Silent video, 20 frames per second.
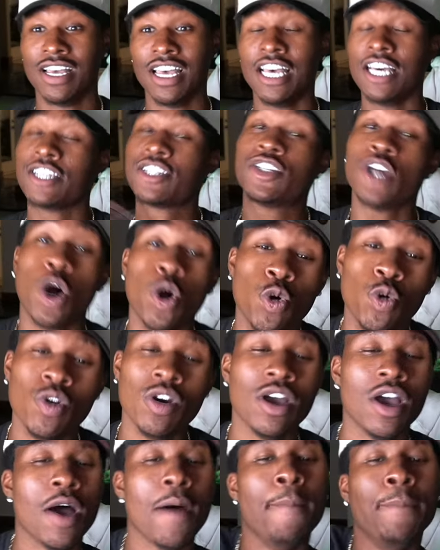So,
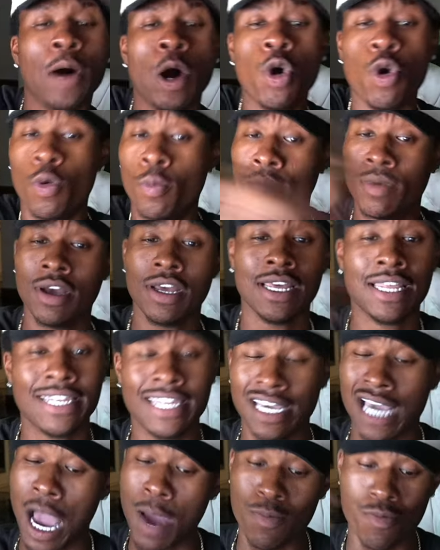boom.
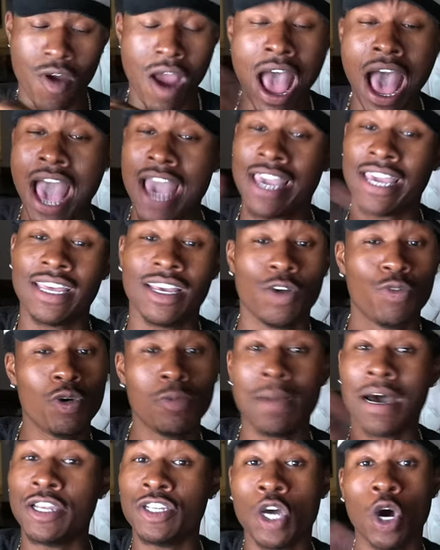Nigga, I'm riding with
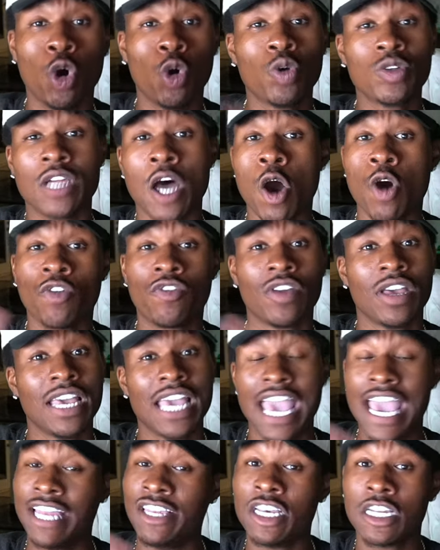my doze off.
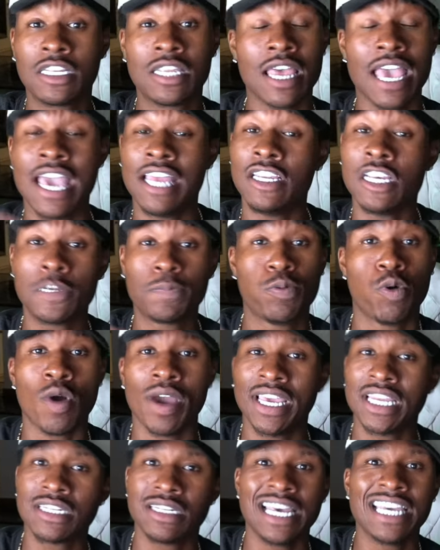At this point,
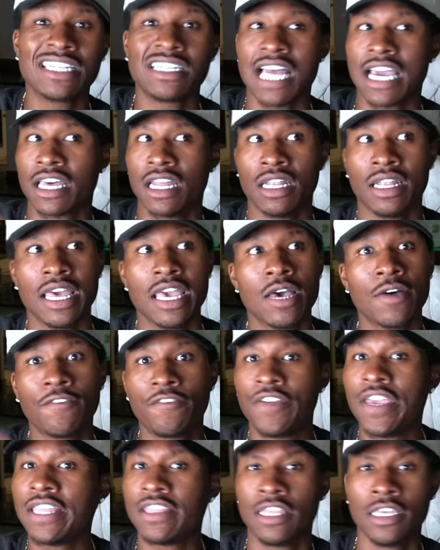it's like
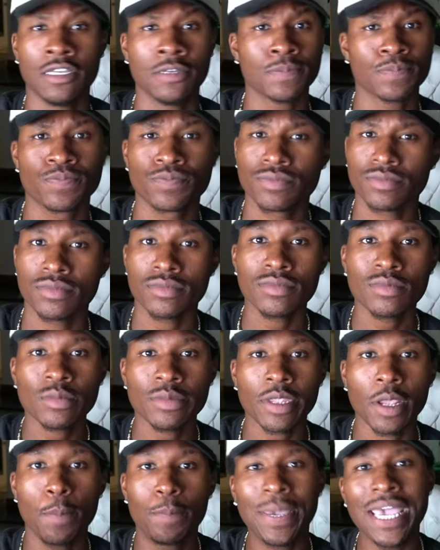11:50
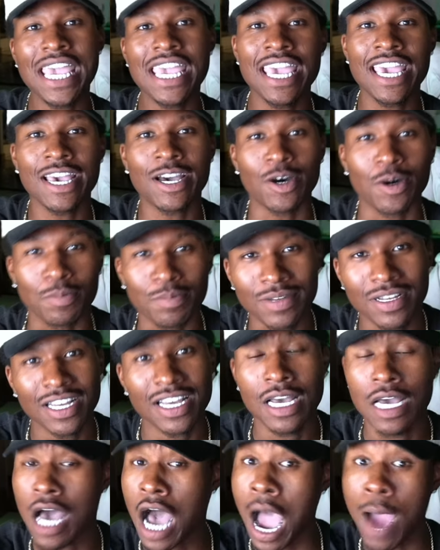p.m.
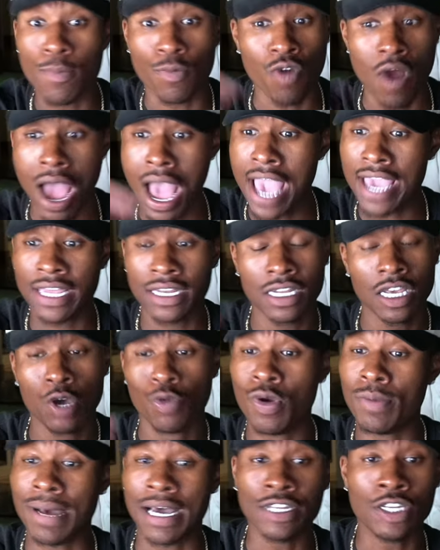I'm riding
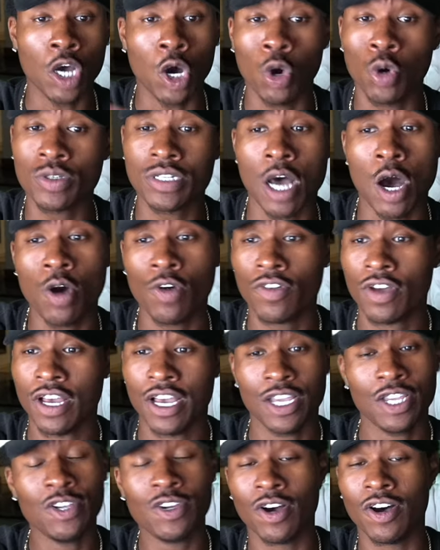with my doze off.
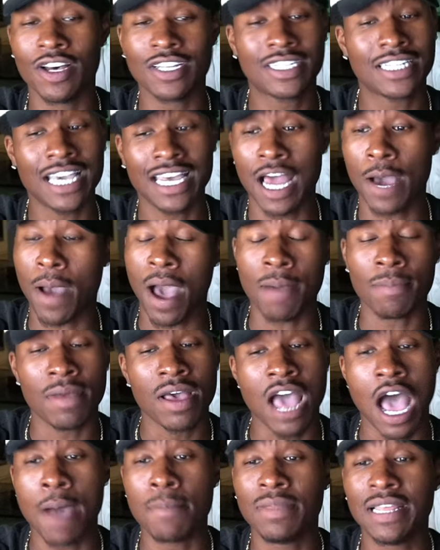You know what I'm saying?
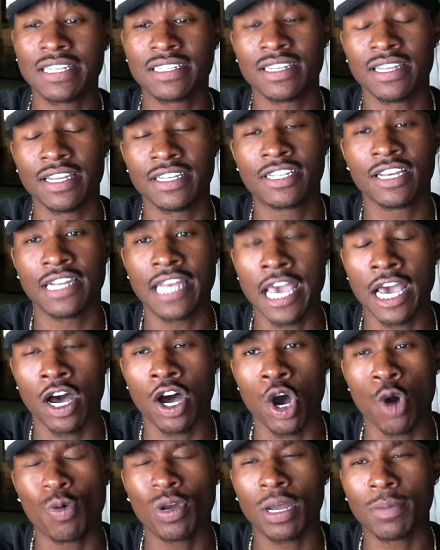I'm listening to that,
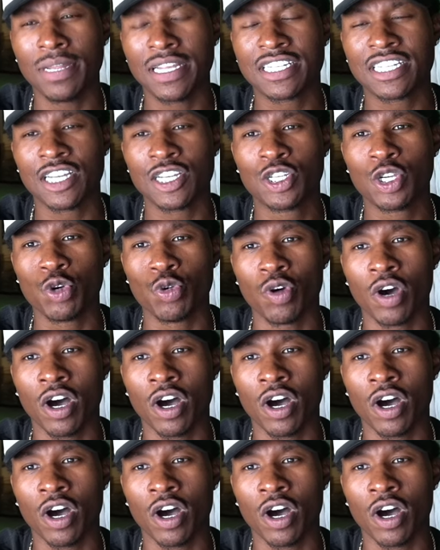what I'm listening to?